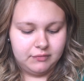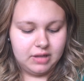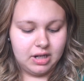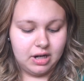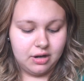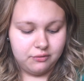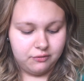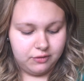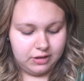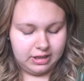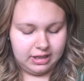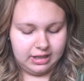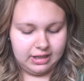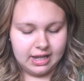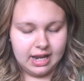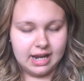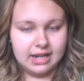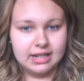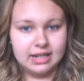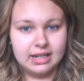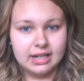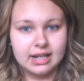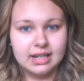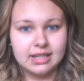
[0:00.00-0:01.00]
And I really
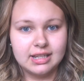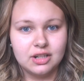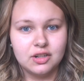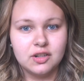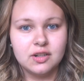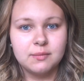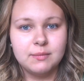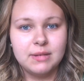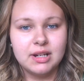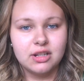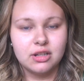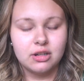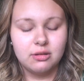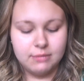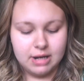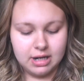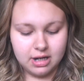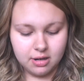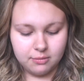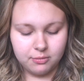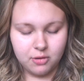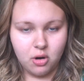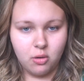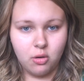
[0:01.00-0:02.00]
like it because it just makes your
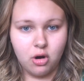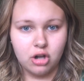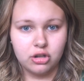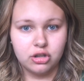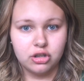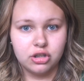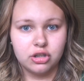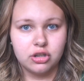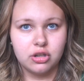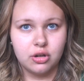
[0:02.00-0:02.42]
makeup go on